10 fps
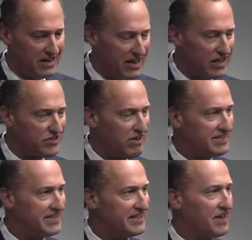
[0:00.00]

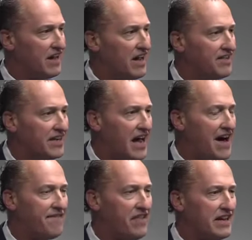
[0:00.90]
addressing the
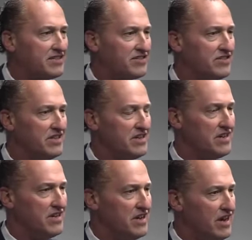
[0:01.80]
conflicts
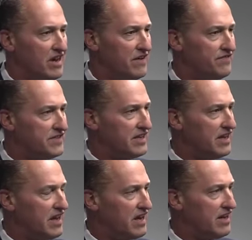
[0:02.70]
of
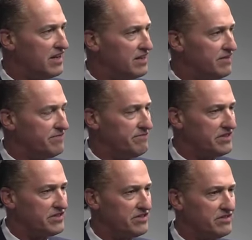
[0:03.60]

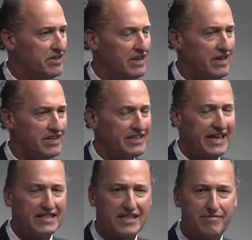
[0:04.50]
Mr.
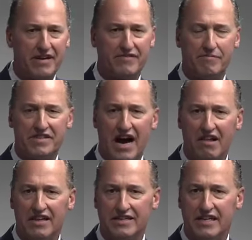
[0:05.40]
Gadeski being from
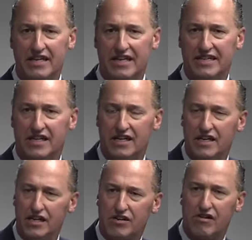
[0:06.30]
Tallinn and the
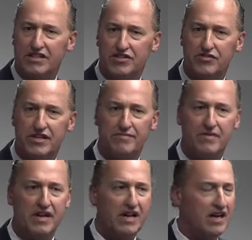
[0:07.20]
CREST unit
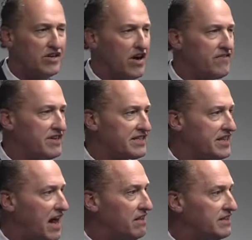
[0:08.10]
covering
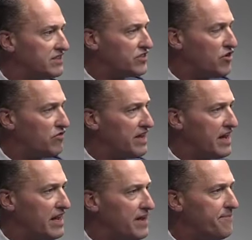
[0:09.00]
Tallinn.
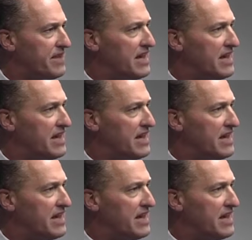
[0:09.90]
So